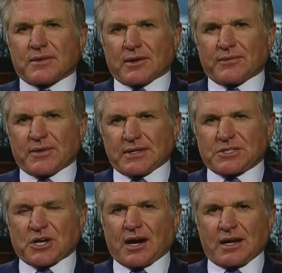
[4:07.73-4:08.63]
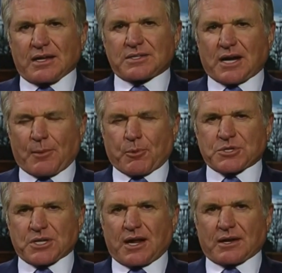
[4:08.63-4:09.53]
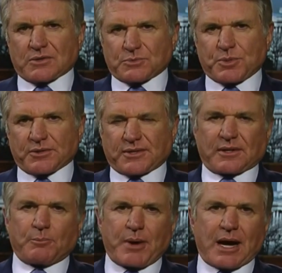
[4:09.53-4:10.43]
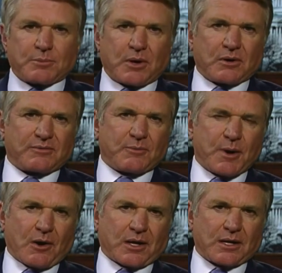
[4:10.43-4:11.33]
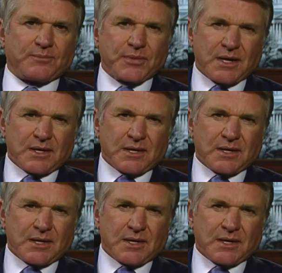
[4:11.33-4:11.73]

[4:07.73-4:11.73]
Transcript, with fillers: the, the Chinese hypersonic is built on the backbone of American